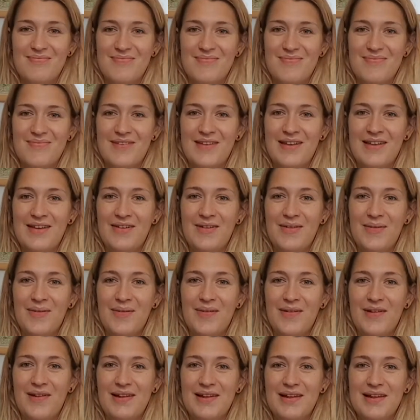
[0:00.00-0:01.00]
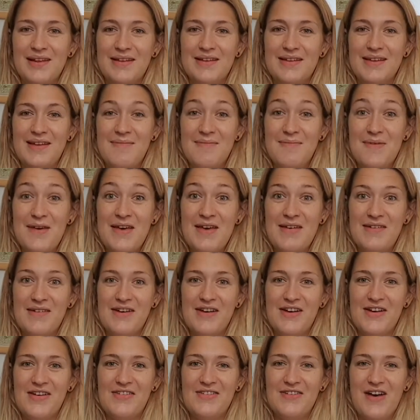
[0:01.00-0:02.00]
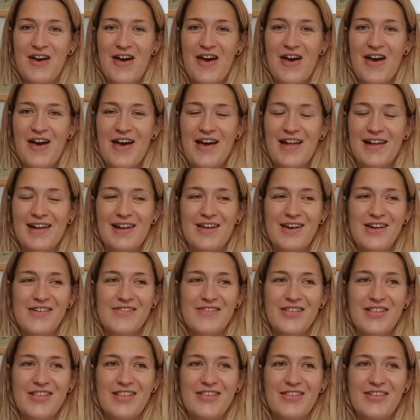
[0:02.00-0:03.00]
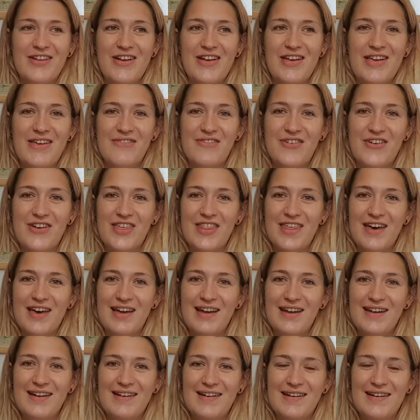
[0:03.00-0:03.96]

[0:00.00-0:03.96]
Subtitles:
Little tidbit of life as a Stokey for you there.